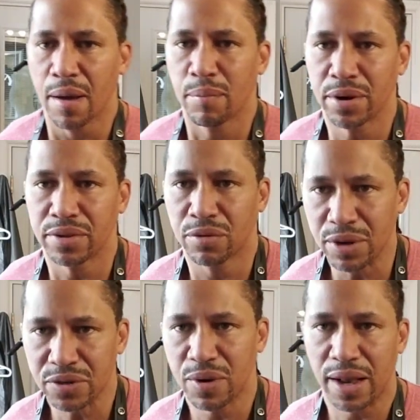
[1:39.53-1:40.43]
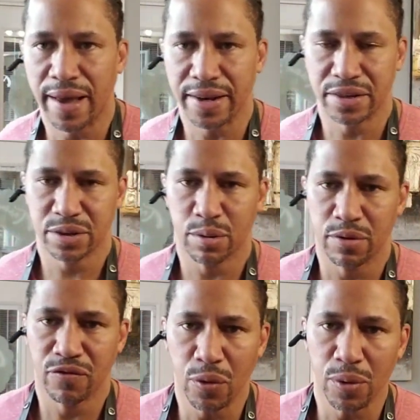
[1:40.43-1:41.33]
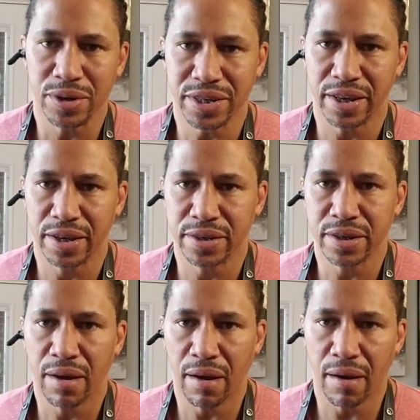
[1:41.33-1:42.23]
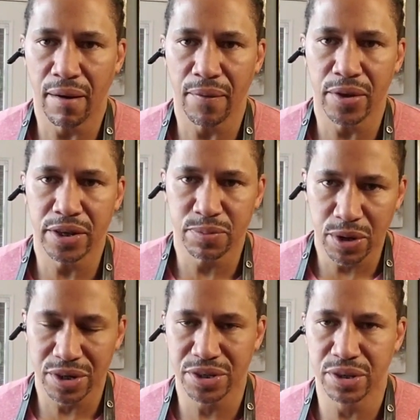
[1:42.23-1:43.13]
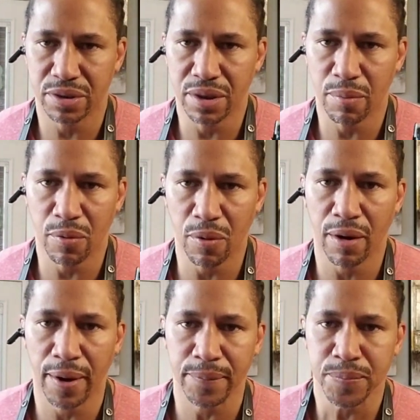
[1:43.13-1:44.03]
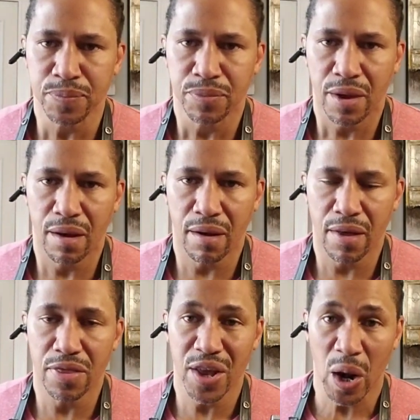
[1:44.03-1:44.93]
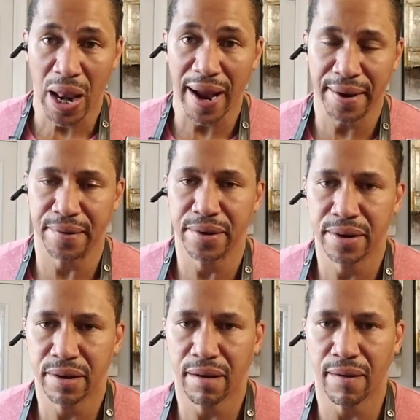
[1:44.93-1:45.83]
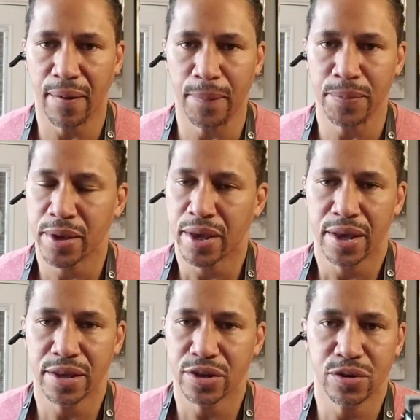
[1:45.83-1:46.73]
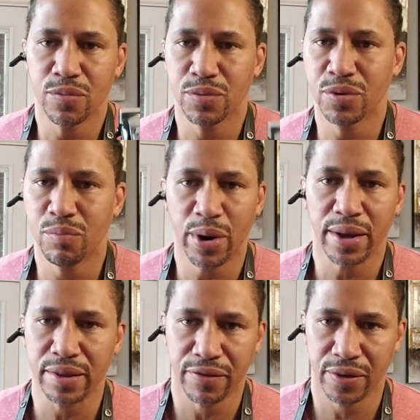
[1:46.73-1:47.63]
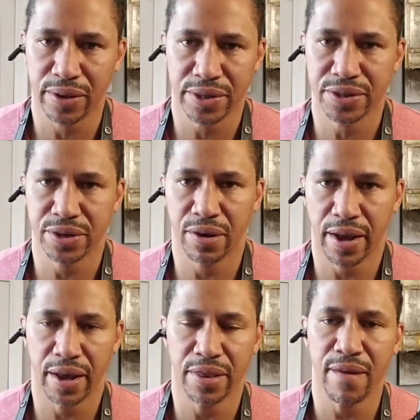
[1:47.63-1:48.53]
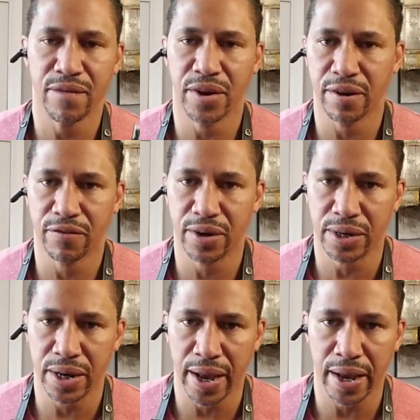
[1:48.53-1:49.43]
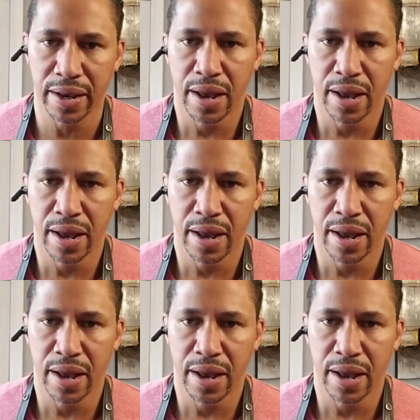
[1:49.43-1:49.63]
But the reason why I like the Sterling 4s is because, number one, they're lighter. You barely feel these in your hand. They're very light.